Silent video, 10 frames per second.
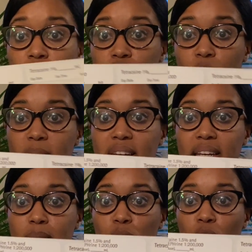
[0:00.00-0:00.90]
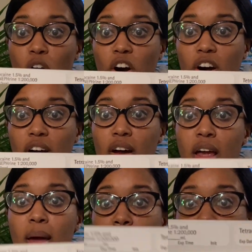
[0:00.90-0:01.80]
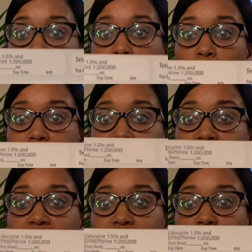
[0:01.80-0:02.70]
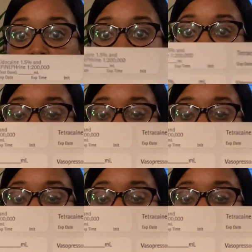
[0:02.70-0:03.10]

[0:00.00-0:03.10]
so we can label our medications that are